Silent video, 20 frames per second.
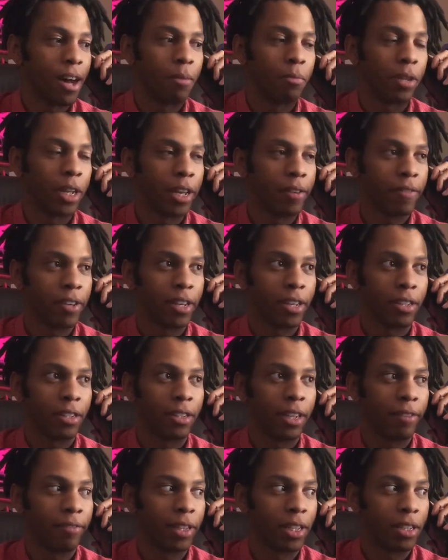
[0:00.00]
I'm
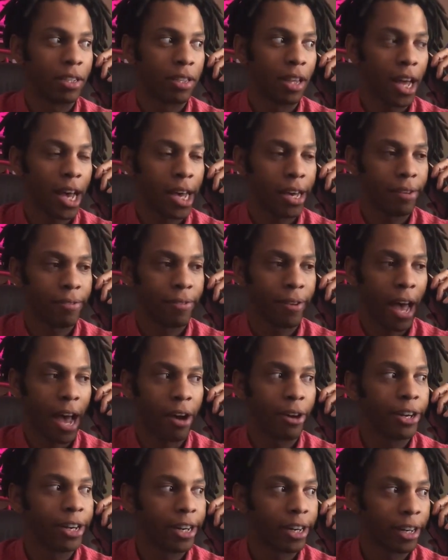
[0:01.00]
living this life
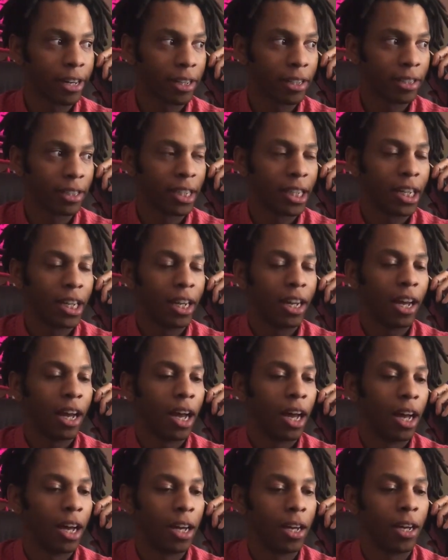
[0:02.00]
out here.
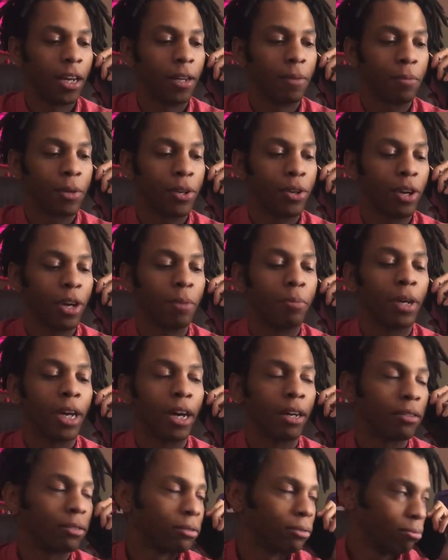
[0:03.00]
Can you help me
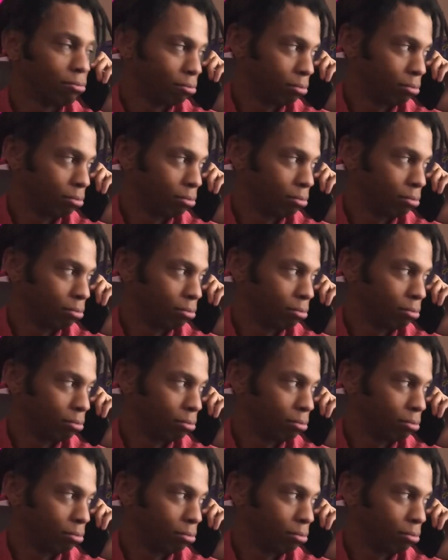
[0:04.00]
out?